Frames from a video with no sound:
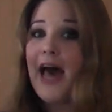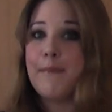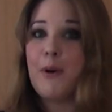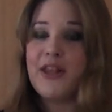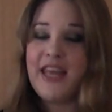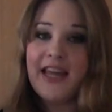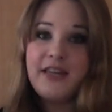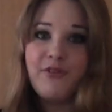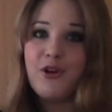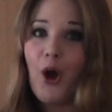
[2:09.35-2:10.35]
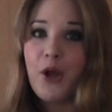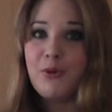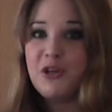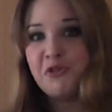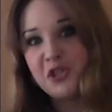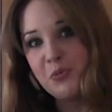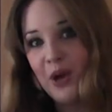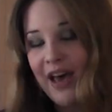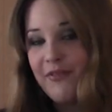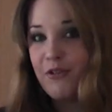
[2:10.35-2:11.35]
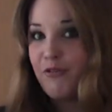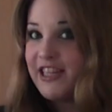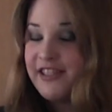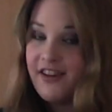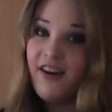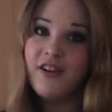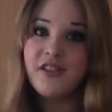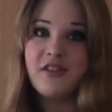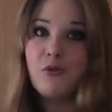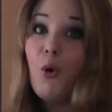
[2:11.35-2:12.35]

and by the end of the night when you just want to have a great dance,